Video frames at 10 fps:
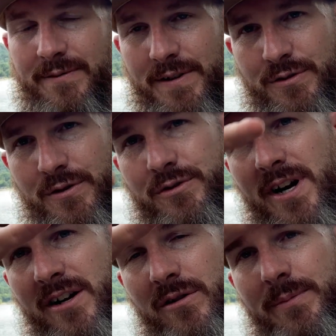if you drew a
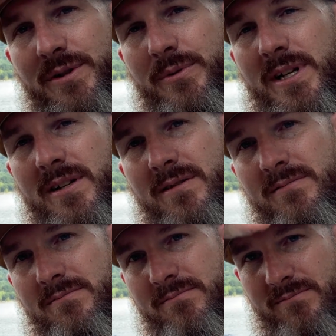triangle
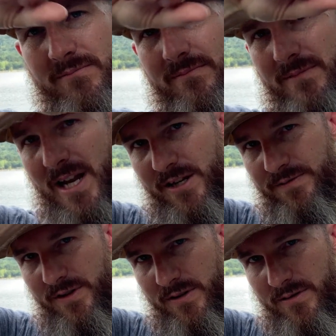between
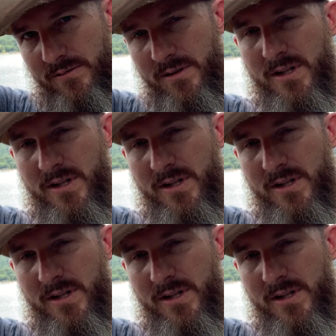Nashville